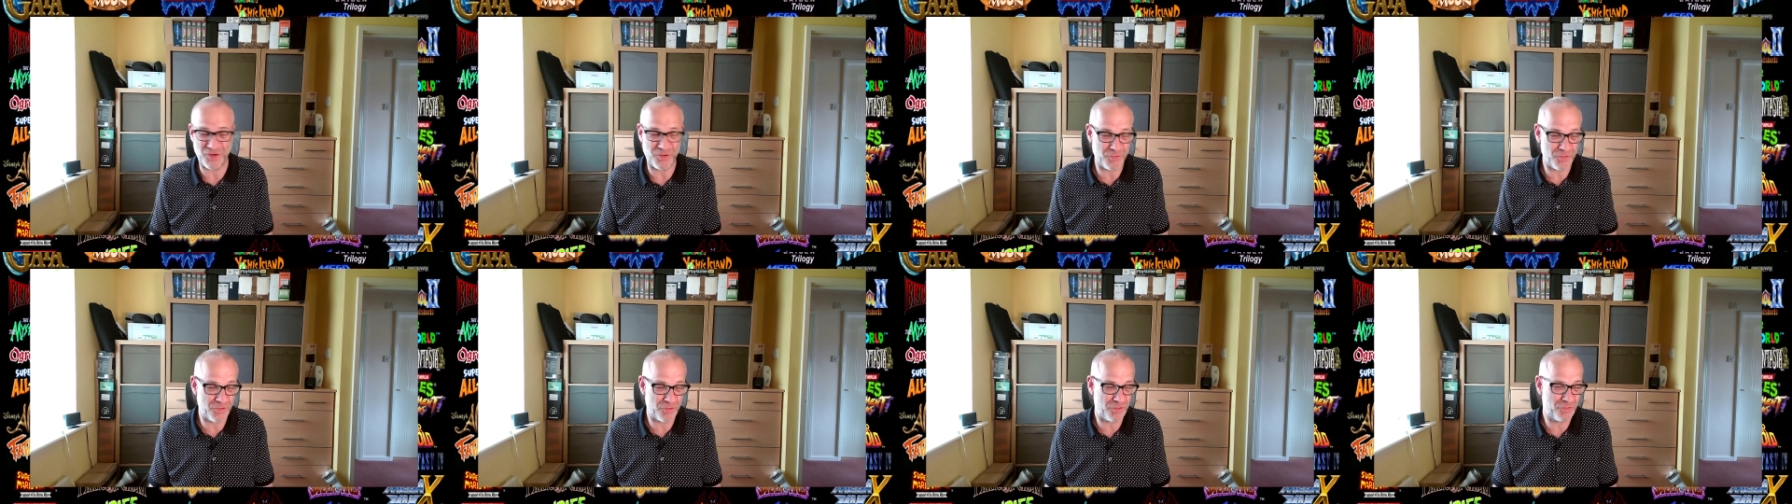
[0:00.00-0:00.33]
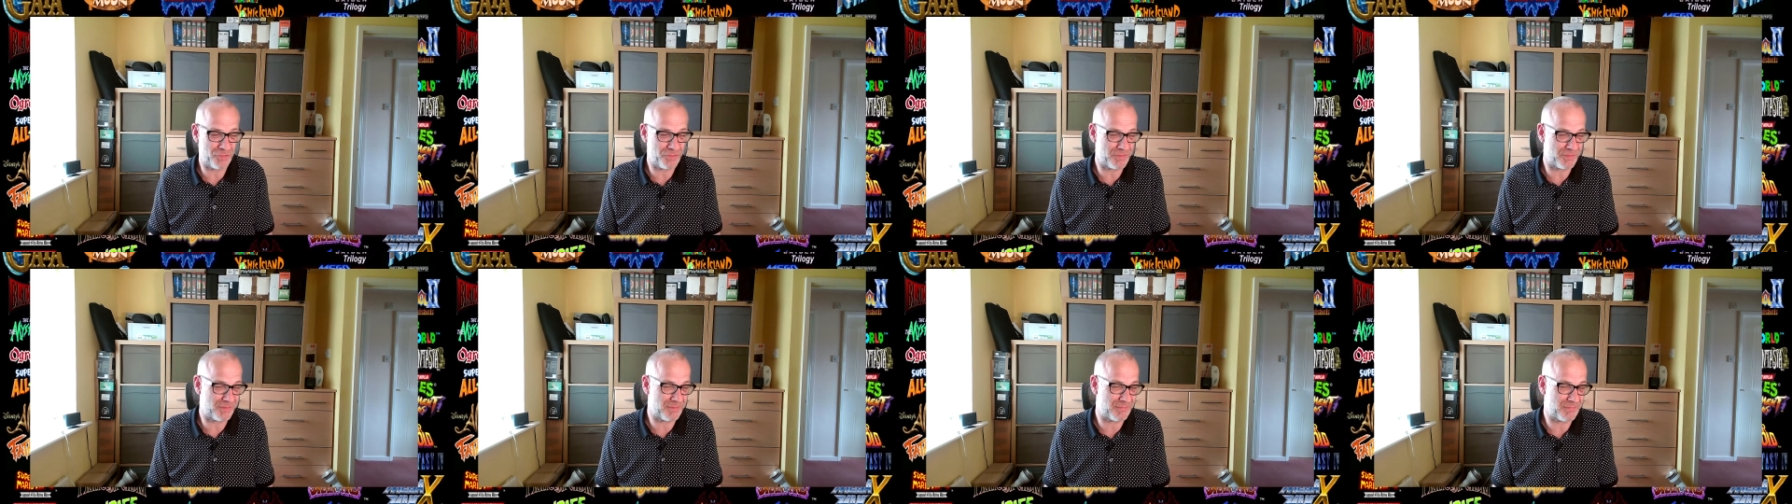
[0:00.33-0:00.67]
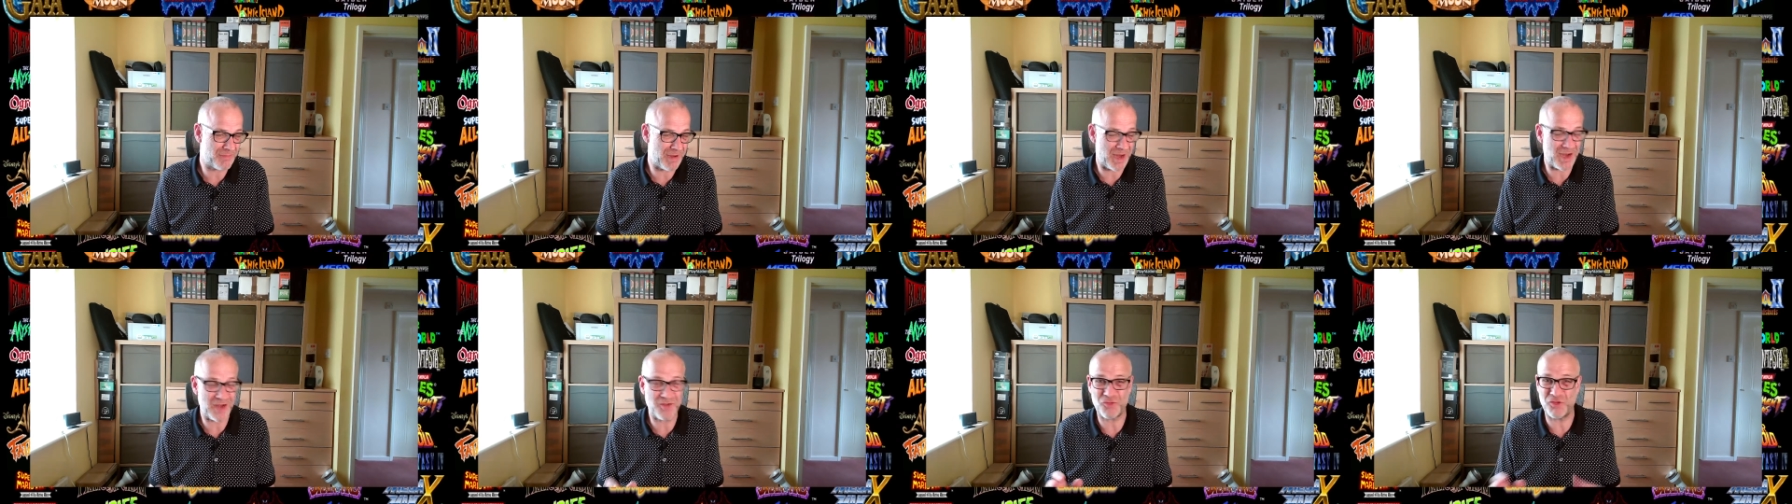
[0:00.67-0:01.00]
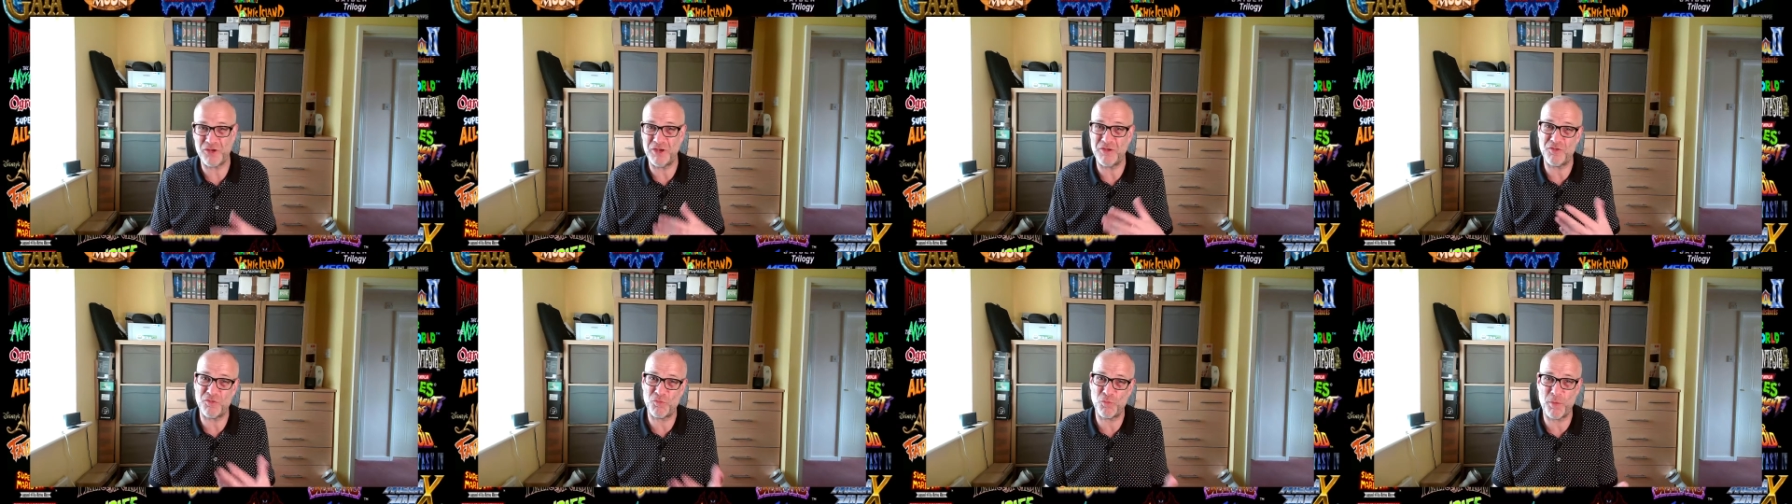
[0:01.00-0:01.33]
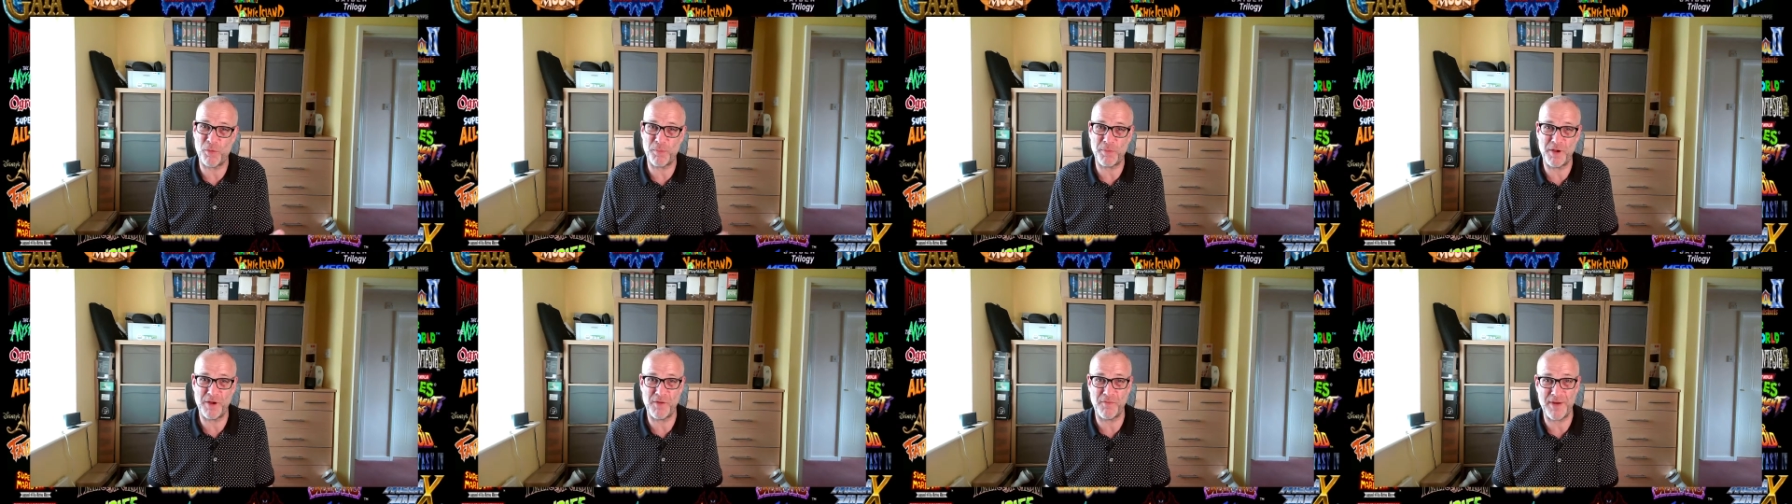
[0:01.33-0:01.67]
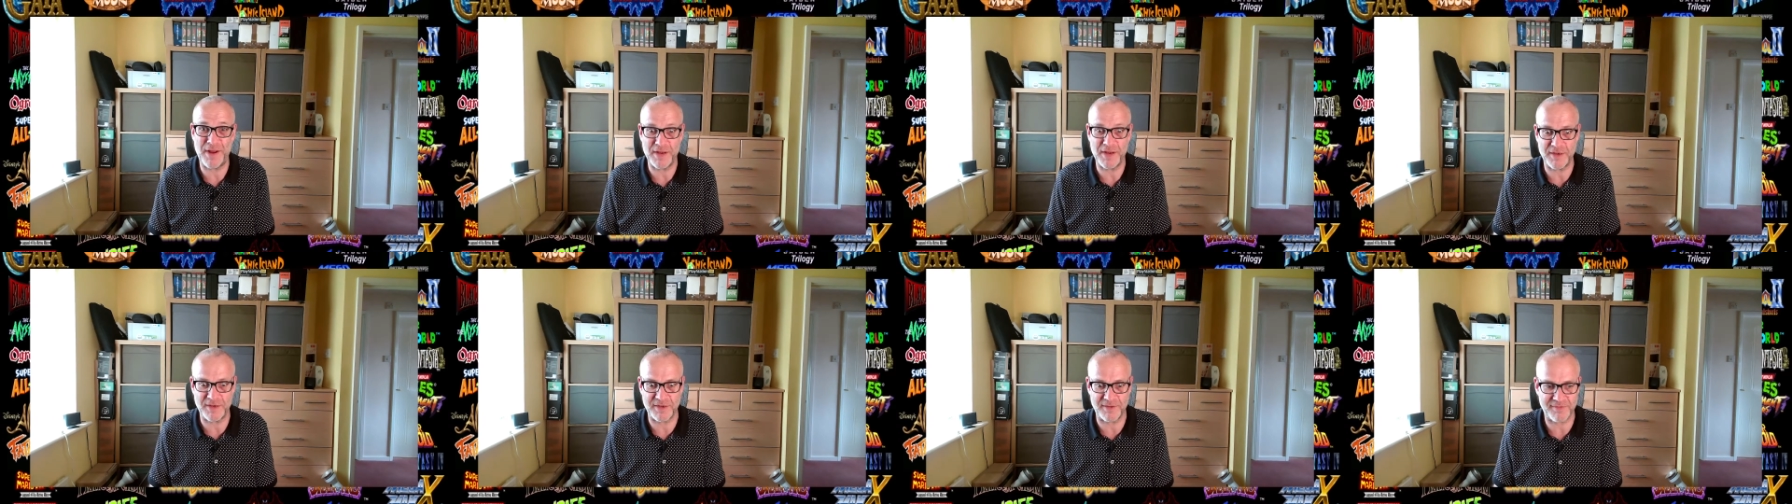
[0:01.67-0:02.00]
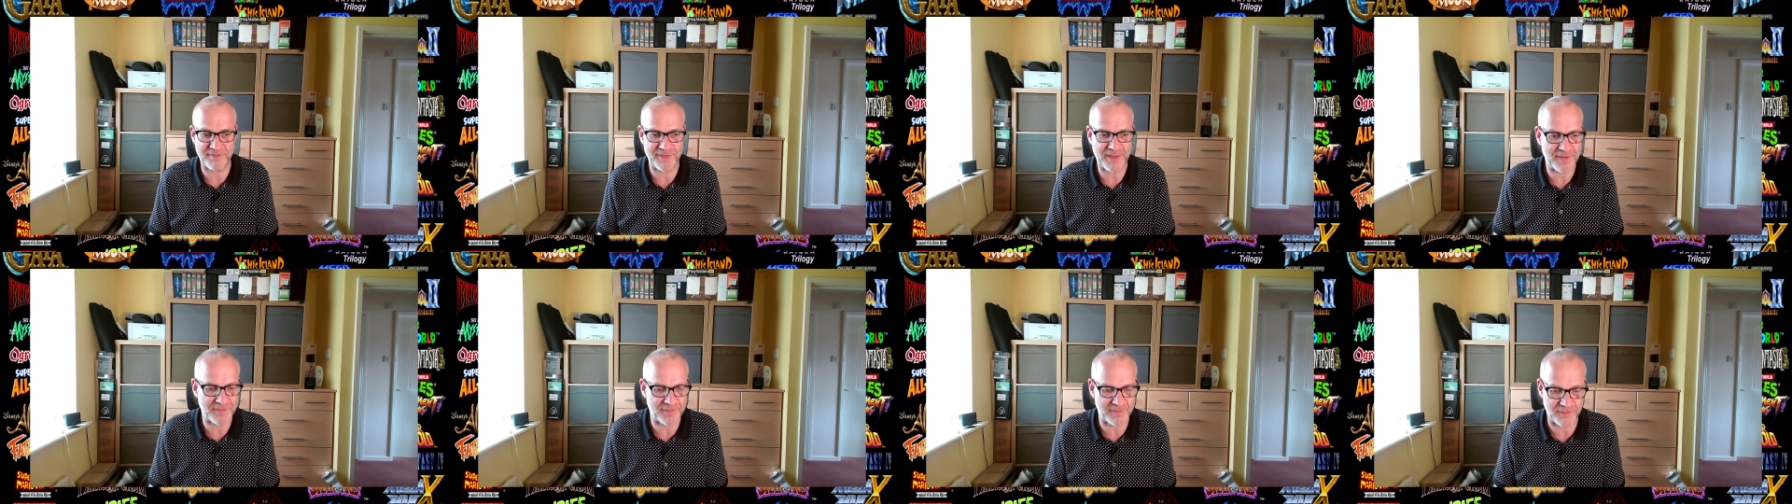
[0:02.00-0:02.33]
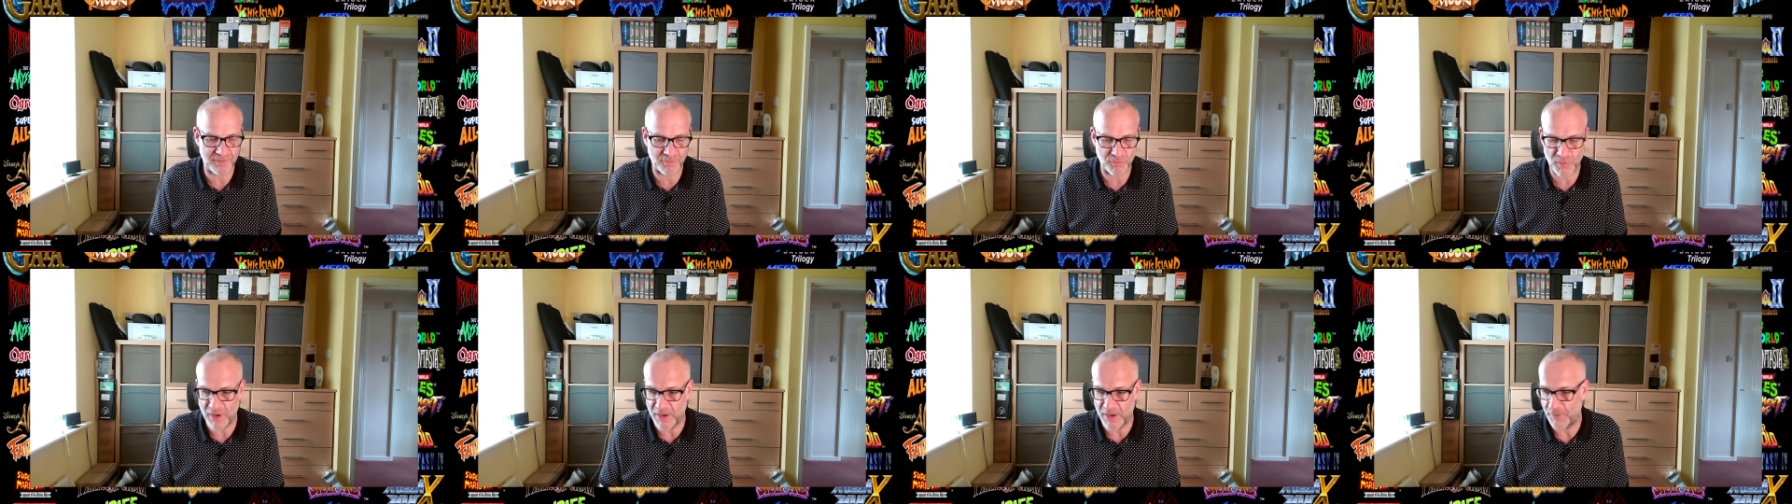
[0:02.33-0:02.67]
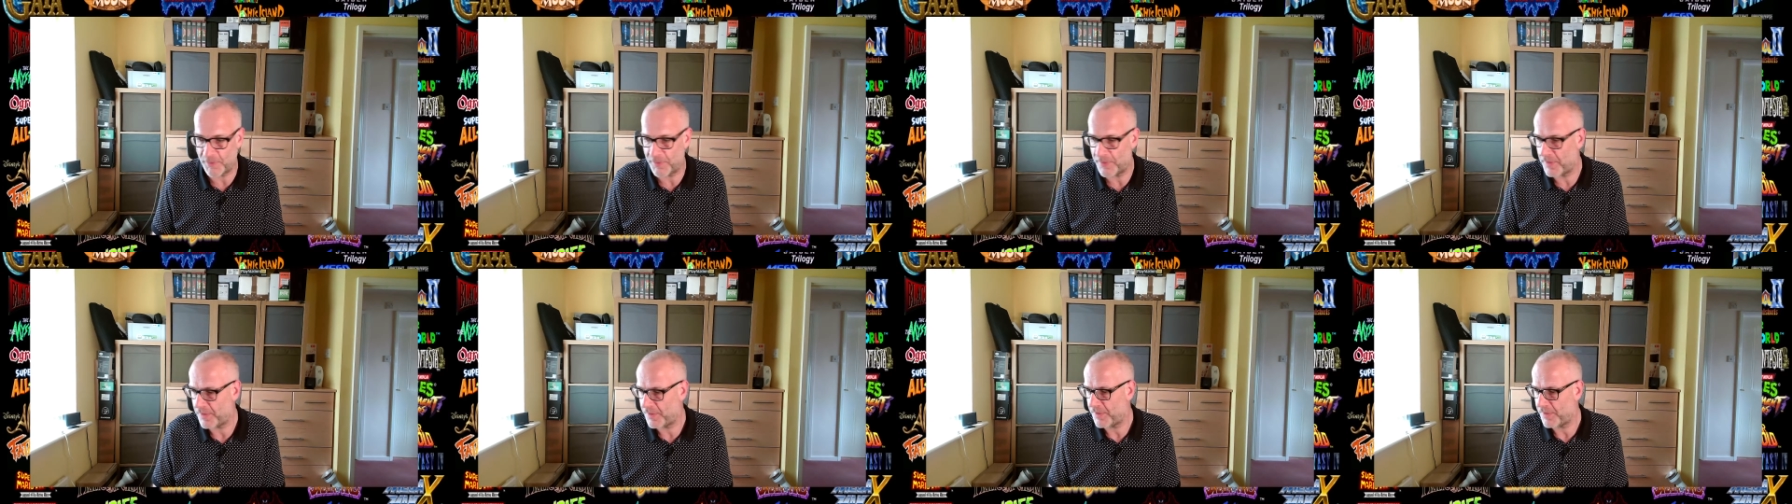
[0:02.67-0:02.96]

I could actually swap it around in the Saturn as well.